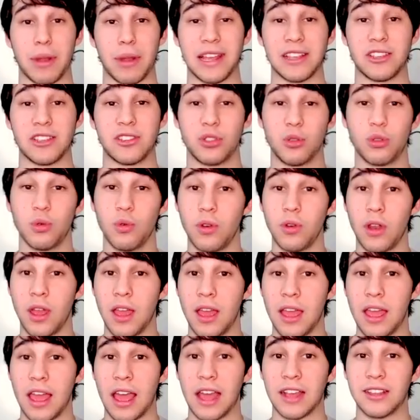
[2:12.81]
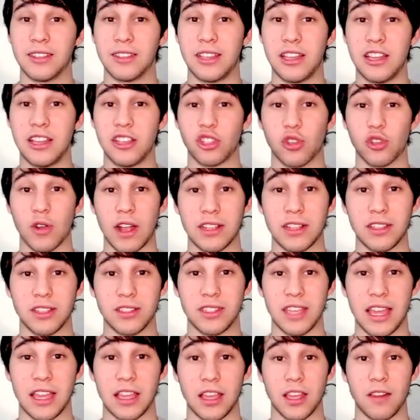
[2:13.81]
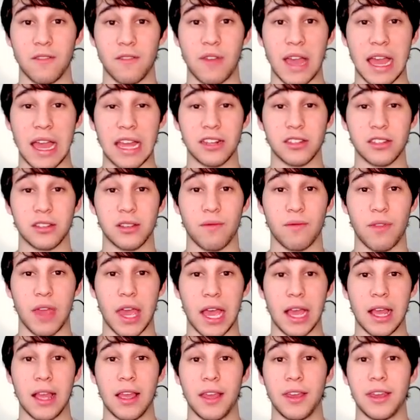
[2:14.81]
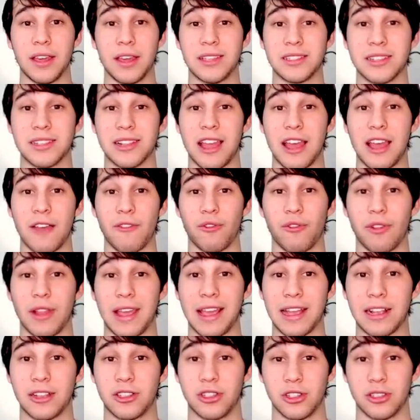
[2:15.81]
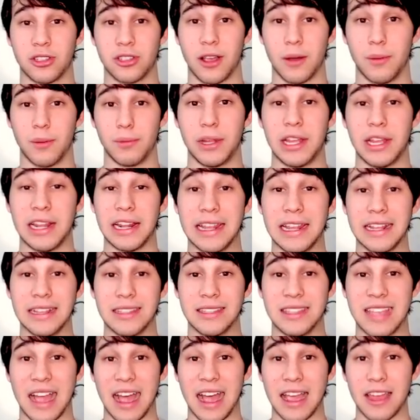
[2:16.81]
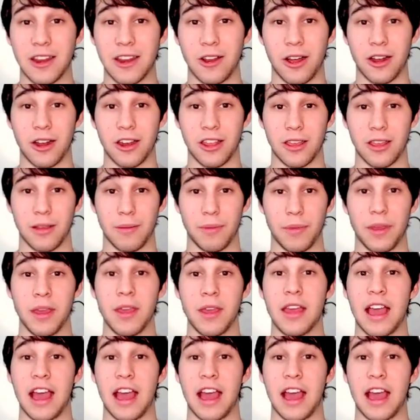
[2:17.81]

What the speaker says: But as soon as he tried to take advantage of that, his left leg just completely died on him.